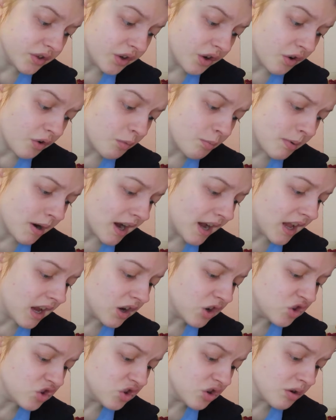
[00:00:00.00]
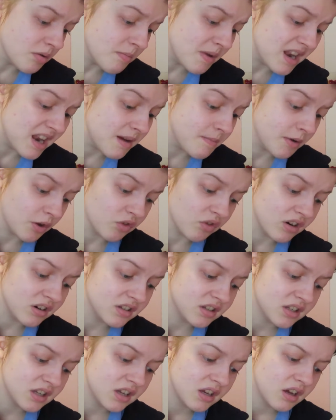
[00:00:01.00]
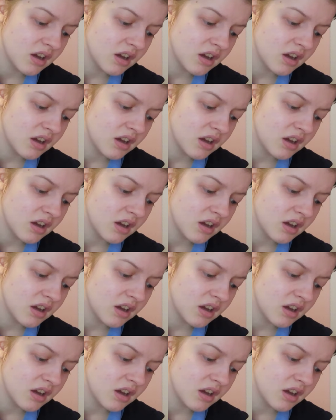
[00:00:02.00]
ago by a German immigrant.